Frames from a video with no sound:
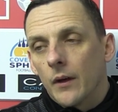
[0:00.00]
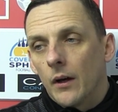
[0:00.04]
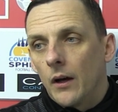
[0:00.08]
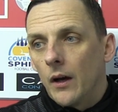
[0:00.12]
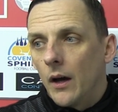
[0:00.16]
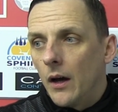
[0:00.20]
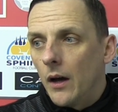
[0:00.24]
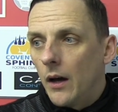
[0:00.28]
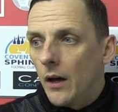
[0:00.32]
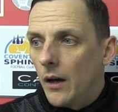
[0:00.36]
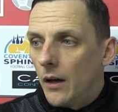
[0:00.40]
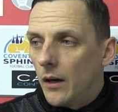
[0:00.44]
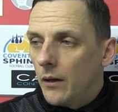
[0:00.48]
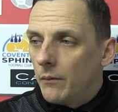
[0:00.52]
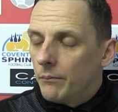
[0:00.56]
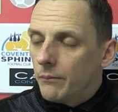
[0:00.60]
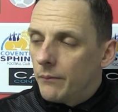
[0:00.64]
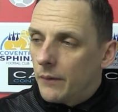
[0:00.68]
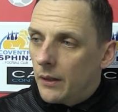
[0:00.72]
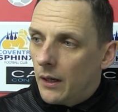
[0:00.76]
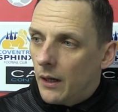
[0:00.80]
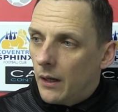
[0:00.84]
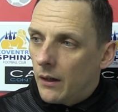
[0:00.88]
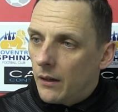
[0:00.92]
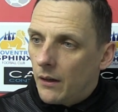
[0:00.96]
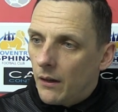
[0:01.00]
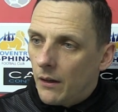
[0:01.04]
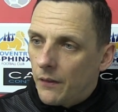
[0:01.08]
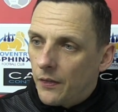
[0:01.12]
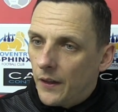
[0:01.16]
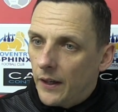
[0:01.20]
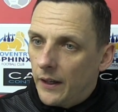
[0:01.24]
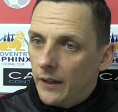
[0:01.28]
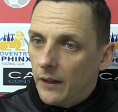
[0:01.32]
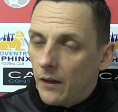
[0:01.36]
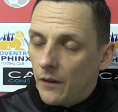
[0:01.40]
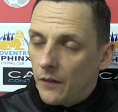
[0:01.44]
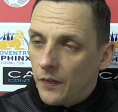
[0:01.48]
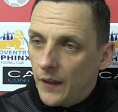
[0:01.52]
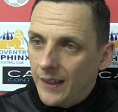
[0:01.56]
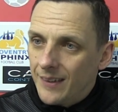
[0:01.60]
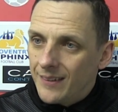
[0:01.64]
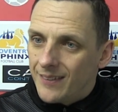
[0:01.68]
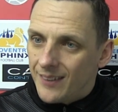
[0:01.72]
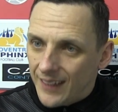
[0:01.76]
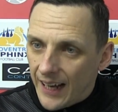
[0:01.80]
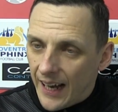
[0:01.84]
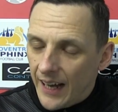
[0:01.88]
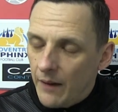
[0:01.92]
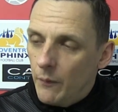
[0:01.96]
I think
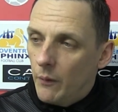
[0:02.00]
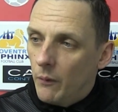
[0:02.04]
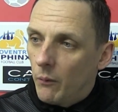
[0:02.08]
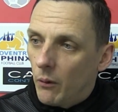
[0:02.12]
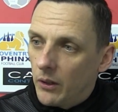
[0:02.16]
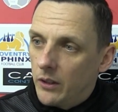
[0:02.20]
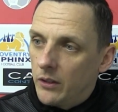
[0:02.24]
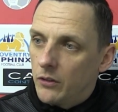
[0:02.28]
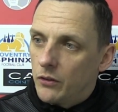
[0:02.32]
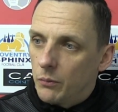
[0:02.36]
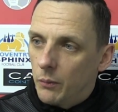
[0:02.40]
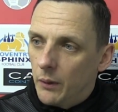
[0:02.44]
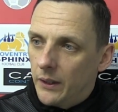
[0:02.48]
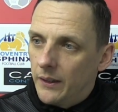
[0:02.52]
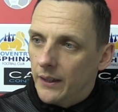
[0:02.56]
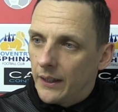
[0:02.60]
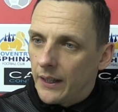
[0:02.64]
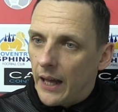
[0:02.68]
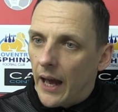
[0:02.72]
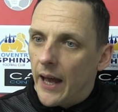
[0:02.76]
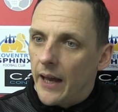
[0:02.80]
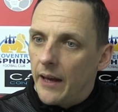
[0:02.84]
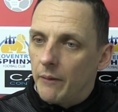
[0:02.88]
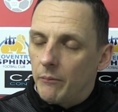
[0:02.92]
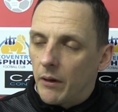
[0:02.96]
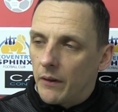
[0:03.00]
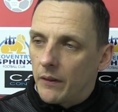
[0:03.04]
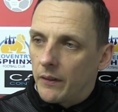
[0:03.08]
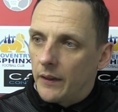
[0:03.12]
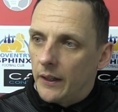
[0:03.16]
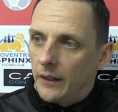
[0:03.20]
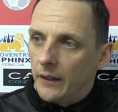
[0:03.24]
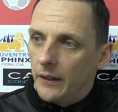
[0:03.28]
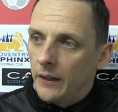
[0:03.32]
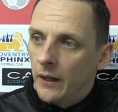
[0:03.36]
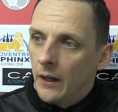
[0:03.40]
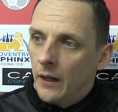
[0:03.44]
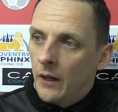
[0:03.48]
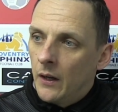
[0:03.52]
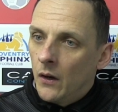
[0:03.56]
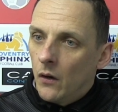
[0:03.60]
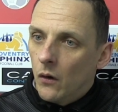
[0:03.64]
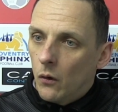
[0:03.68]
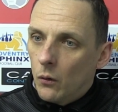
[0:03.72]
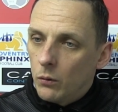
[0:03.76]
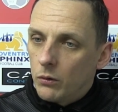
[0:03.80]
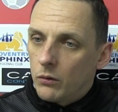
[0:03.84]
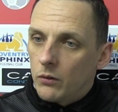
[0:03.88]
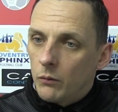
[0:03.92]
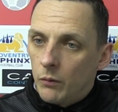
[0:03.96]
today we wanted to win the game. I think
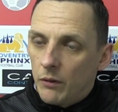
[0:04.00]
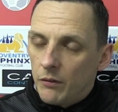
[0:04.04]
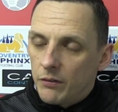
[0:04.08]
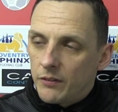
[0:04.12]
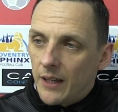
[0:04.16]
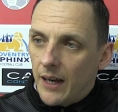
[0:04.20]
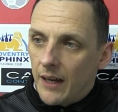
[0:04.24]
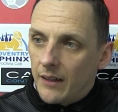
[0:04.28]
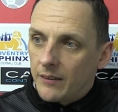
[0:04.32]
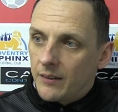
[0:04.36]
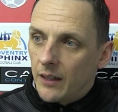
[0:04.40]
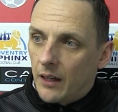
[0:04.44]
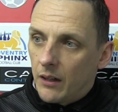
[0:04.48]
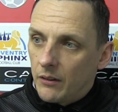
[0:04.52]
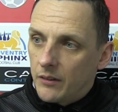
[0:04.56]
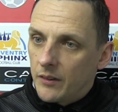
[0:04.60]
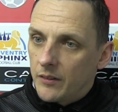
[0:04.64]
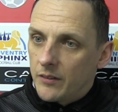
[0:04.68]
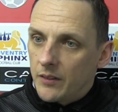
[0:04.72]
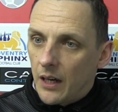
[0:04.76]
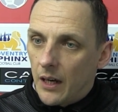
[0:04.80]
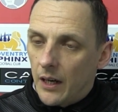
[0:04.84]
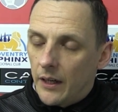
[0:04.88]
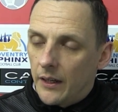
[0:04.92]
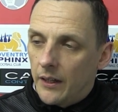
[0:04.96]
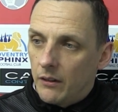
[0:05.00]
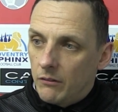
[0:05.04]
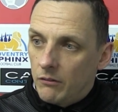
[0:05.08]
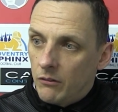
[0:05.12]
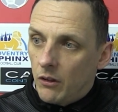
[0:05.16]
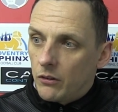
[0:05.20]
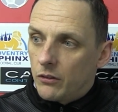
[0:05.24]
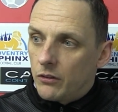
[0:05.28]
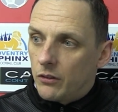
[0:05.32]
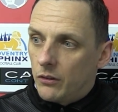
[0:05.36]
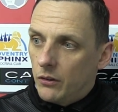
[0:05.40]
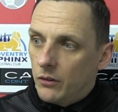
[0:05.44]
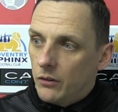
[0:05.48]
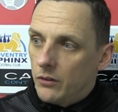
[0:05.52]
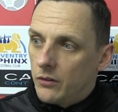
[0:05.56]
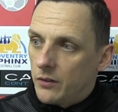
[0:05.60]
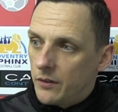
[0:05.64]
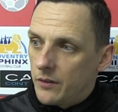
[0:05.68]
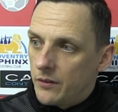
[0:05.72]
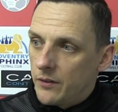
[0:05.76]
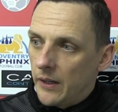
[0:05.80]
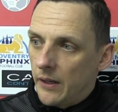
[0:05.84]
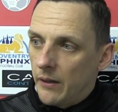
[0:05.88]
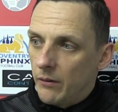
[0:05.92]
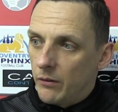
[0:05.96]
we've set ourselves a target of not to lose
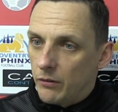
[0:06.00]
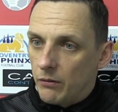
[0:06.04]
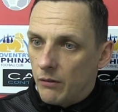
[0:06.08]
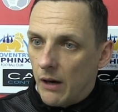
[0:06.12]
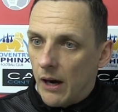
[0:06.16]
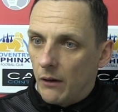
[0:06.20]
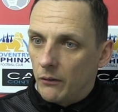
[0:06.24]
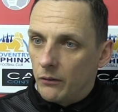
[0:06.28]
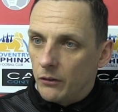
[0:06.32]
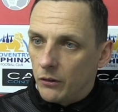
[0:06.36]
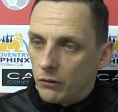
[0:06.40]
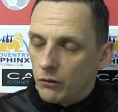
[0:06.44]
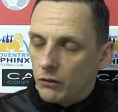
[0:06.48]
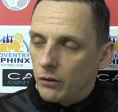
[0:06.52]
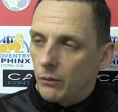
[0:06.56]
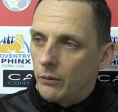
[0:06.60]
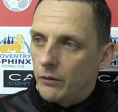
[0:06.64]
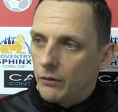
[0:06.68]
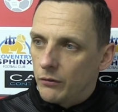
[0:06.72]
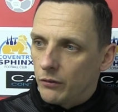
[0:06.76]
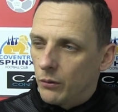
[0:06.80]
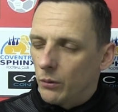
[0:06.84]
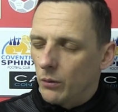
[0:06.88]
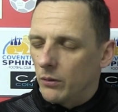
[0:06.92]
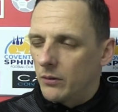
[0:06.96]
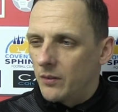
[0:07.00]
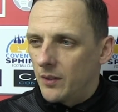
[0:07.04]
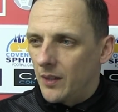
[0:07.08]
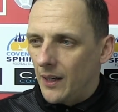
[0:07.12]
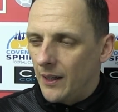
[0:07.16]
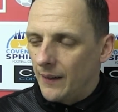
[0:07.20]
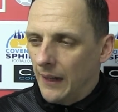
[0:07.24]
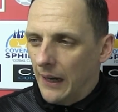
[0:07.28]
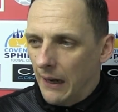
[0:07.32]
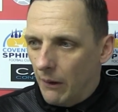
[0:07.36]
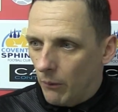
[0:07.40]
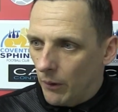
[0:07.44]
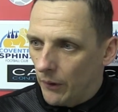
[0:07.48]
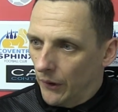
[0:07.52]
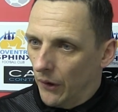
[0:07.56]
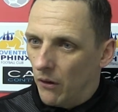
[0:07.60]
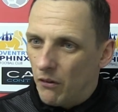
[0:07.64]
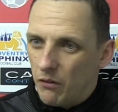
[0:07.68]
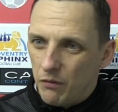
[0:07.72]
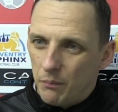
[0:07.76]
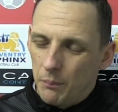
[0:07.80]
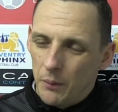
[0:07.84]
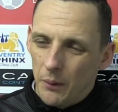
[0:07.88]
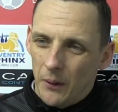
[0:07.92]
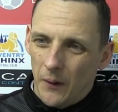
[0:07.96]
the teams around us, so we sort of ticked that one
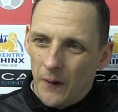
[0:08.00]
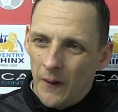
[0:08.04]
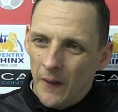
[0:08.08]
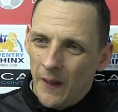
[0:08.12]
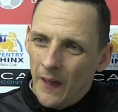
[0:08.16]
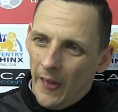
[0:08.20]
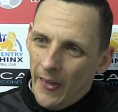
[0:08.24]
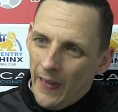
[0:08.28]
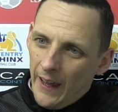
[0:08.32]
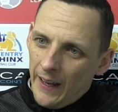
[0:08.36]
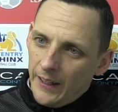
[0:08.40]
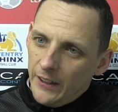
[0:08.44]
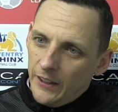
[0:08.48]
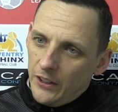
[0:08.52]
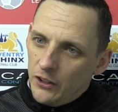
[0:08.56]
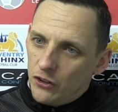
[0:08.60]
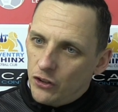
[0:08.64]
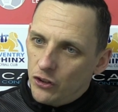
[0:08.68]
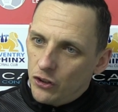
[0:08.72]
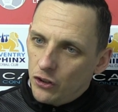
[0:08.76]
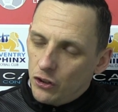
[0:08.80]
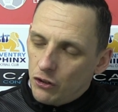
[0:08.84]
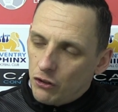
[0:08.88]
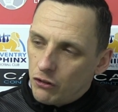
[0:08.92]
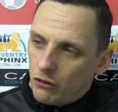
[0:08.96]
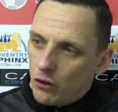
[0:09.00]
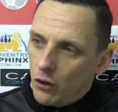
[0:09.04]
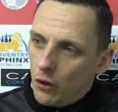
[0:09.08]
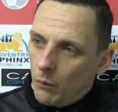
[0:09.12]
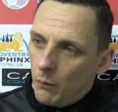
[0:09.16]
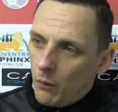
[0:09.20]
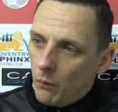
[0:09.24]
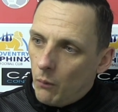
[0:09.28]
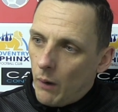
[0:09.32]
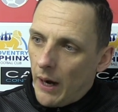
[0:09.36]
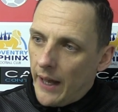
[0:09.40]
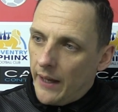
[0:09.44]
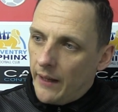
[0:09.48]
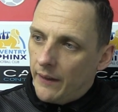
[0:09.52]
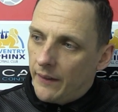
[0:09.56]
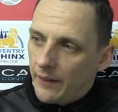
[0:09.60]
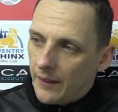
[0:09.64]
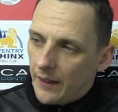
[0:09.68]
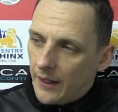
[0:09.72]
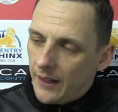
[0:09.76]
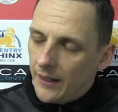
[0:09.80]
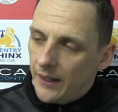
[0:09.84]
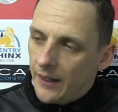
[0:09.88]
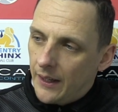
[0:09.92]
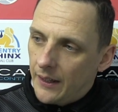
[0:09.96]
off. But you just come away
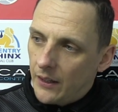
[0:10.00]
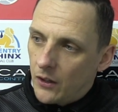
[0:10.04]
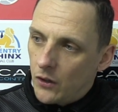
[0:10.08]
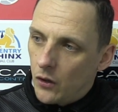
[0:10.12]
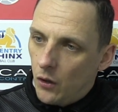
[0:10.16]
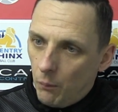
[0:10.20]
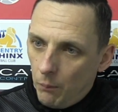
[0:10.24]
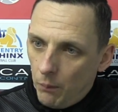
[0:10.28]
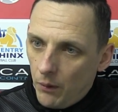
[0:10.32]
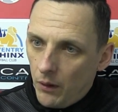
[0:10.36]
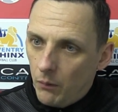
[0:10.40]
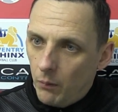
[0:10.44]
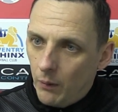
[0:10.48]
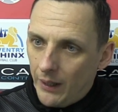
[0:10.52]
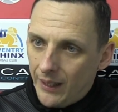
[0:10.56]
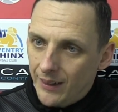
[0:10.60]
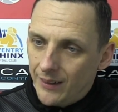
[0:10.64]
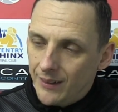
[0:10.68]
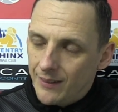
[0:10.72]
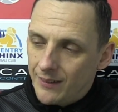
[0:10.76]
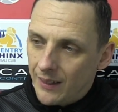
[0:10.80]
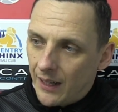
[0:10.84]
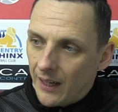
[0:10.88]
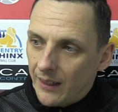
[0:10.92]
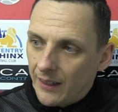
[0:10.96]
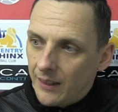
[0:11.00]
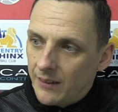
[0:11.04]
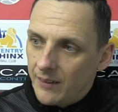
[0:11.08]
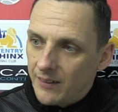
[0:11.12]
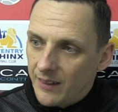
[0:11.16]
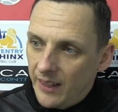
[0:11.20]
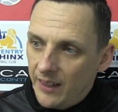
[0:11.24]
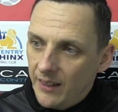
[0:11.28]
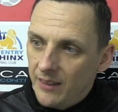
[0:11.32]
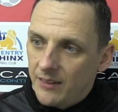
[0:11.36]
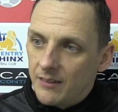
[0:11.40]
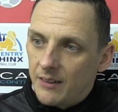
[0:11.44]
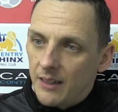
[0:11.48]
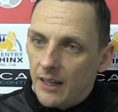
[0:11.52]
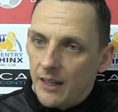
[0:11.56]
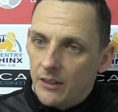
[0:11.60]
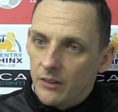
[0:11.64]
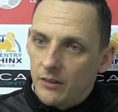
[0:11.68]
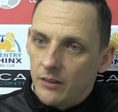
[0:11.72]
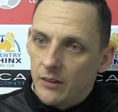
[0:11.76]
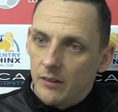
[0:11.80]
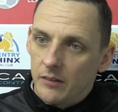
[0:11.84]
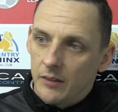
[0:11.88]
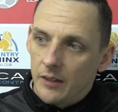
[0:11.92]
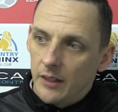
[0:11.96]
thinking a couple of wins at this key stage
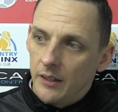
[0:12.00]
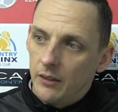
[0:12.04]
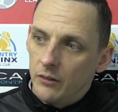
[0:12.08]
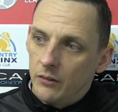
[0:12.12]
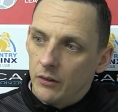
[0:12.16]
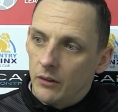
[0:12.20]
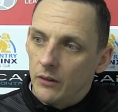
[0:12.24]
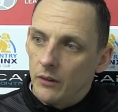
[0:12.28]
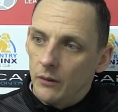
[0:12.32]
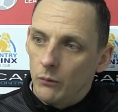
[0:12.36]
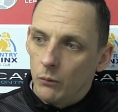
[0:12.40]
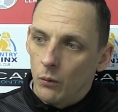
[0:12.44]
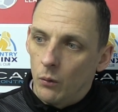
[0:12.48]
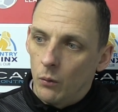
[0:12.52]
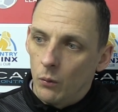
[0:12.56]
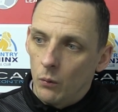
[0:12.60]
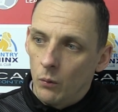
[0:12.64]
of the season